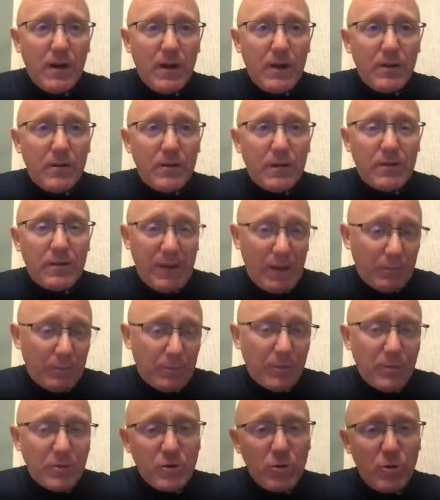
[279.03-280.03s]

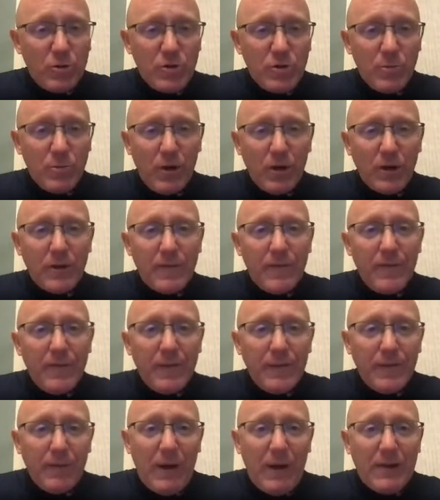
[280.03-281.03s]
example number 2 in your book,
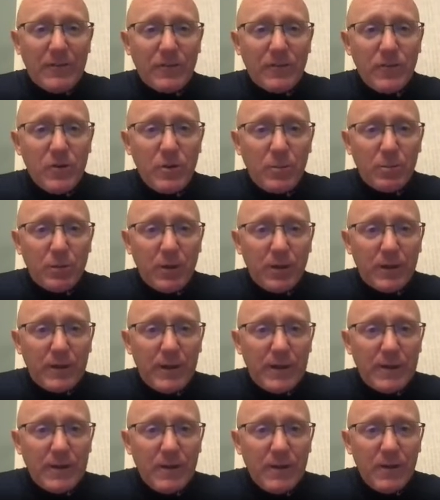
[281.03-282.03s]
they're asking you to plug
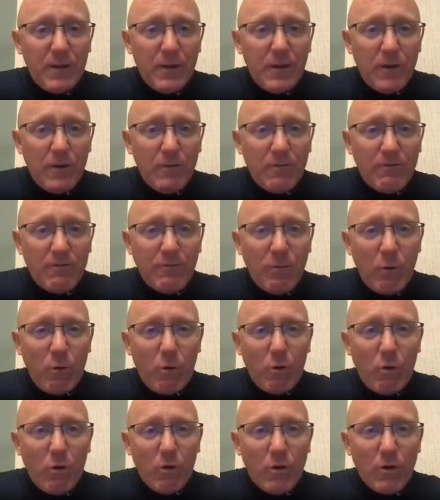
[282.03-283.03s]
in
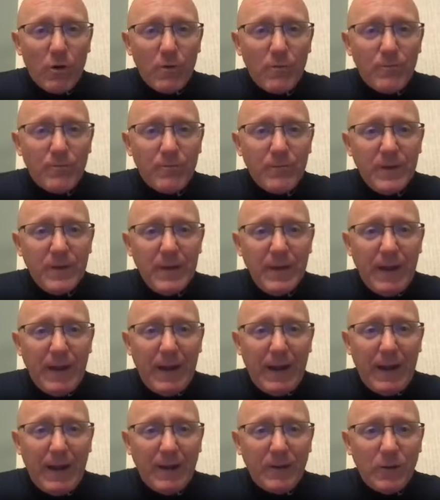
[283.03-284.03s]
4
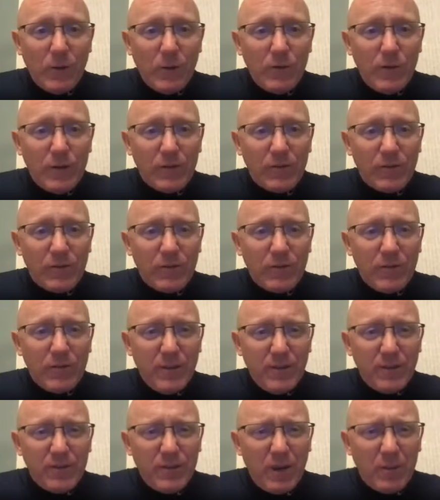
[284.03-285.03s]
and this
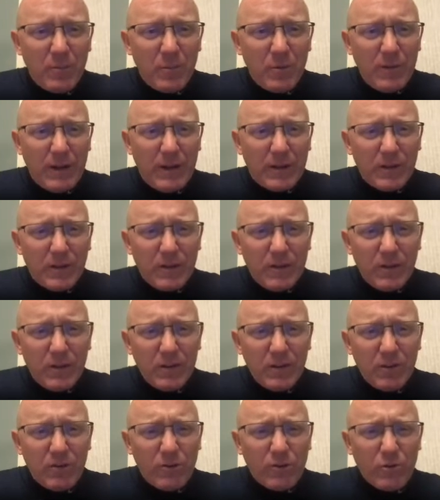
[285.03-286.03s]
number that
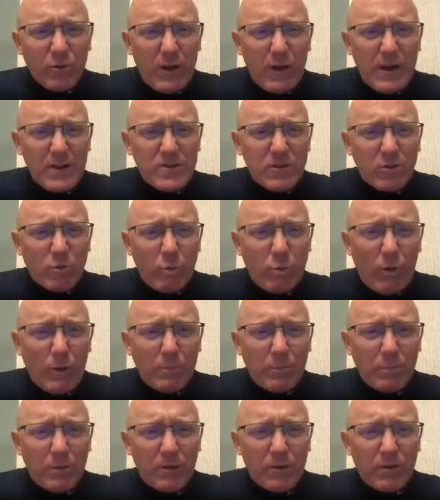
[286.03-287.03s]
looks strange. It's
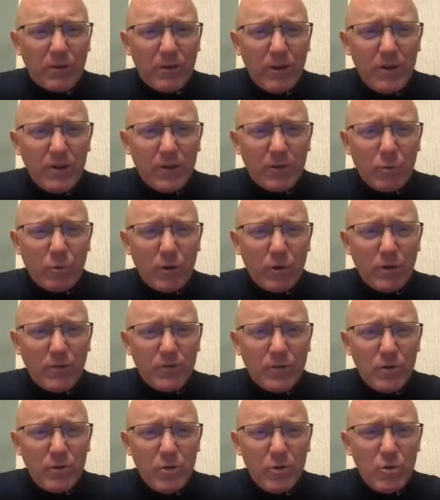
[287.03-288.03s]
1 plus the square root of
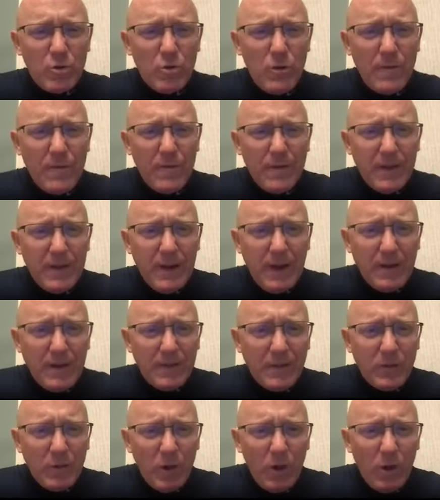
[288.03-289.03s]
2 and
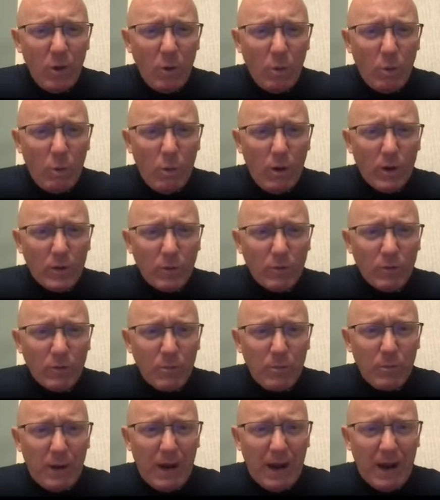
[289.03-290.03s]
then 1 over
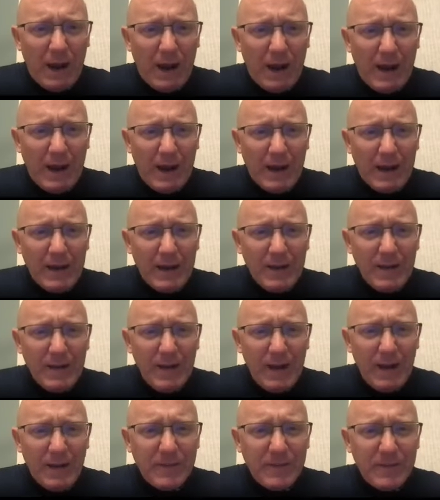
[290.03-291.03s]
pi
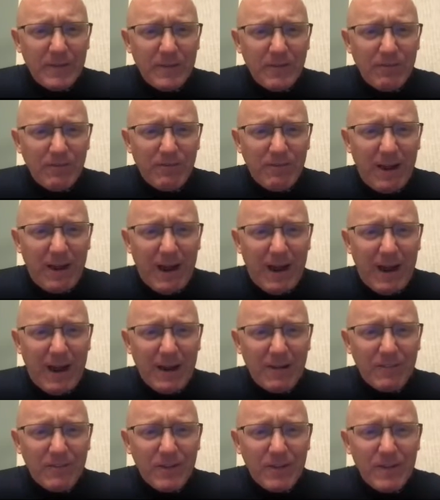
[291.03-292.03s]
and then
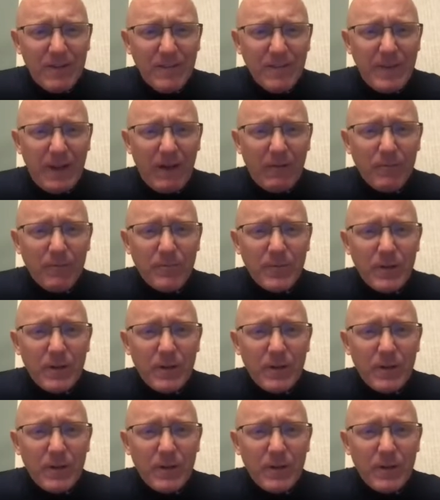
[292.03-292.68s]
5. Now,